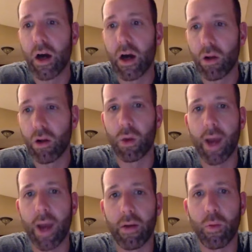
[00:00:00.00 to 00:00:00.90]
along the
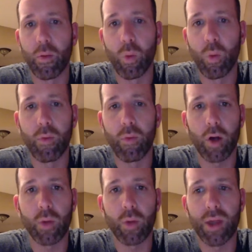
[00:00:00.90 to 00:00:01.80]
way, or we've
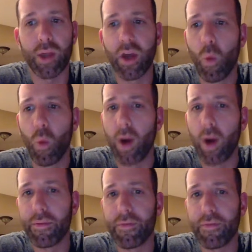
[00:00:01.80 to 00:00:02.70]
worked with. One
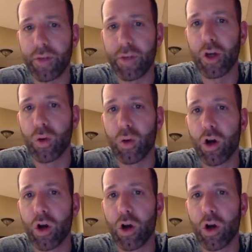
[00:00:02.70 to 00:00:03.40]
of the few who's